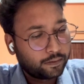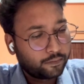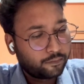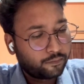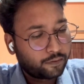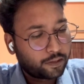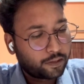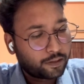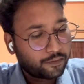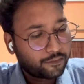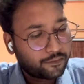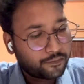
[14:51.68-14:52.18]

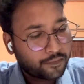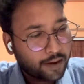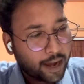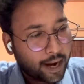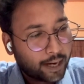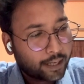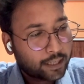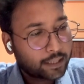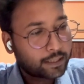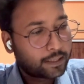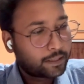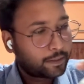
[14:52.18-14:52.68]
one
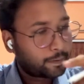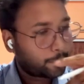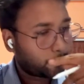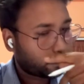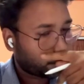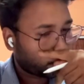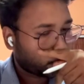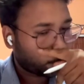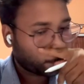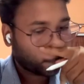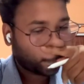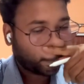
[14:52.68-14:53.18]
fact,
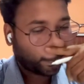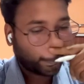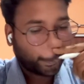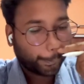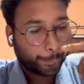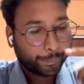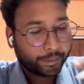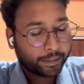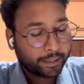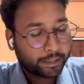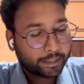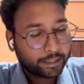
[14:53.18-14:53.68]

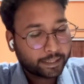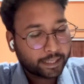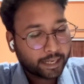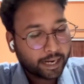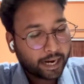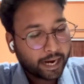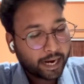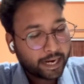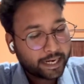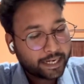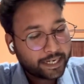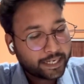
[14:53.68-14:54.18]
that
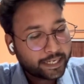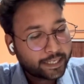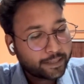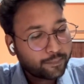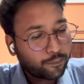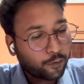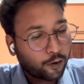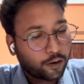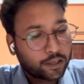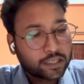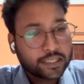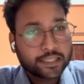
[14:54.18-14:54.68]

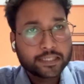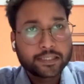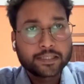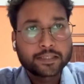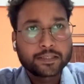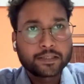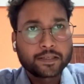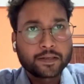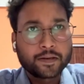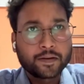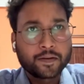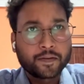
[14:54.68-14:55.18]

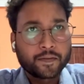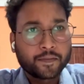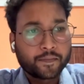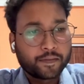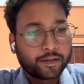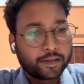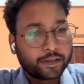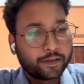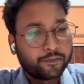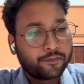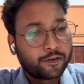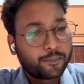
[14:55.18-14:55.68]
antibodies
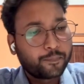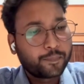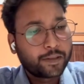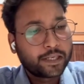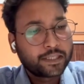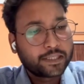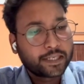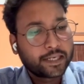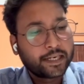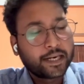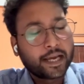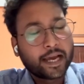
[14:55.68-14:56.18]
If a
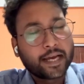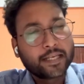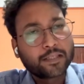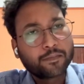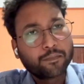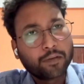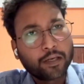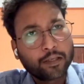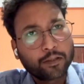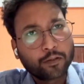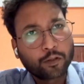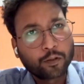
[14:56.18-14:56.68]
patient has
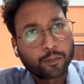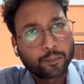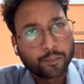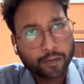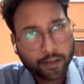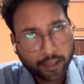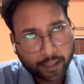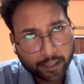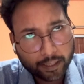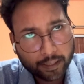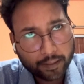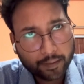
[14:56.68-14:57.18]
blood group
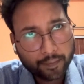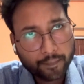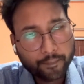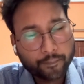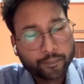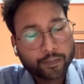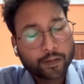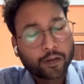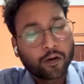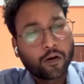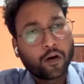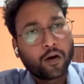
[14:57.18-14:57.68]
A
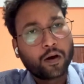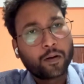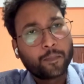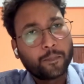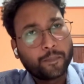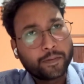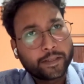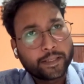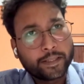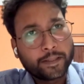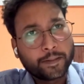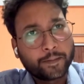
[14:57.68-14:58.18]
or
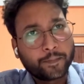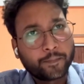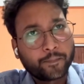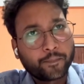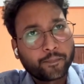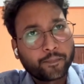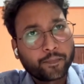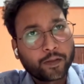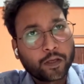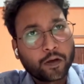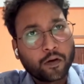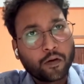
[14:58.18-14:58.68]
B,
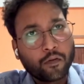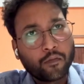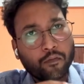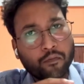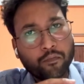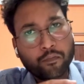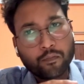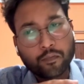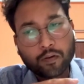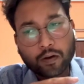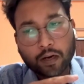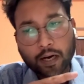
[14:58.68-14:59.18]

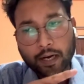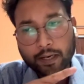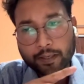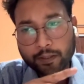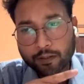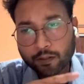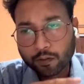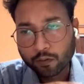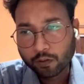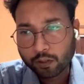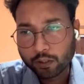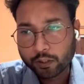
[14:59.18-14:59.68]
I
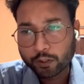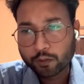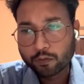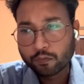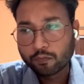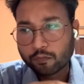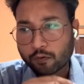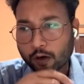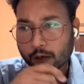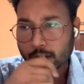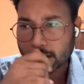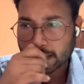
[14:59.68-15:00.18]
told you
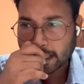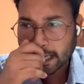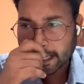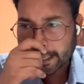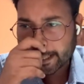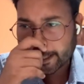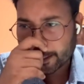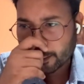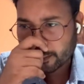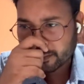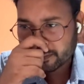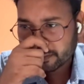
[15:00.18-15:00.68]
what
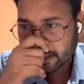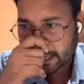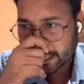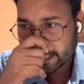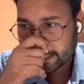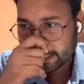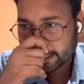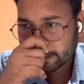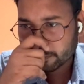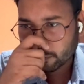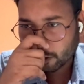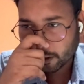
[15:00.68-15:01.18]
kind of
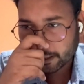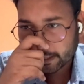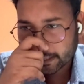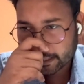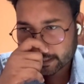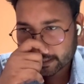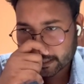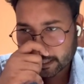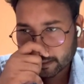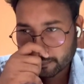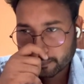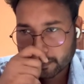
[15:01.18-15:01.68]
antibodies
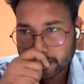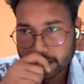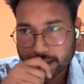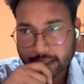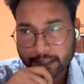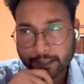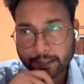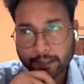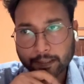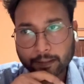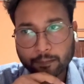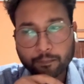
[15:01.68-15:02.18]
are present in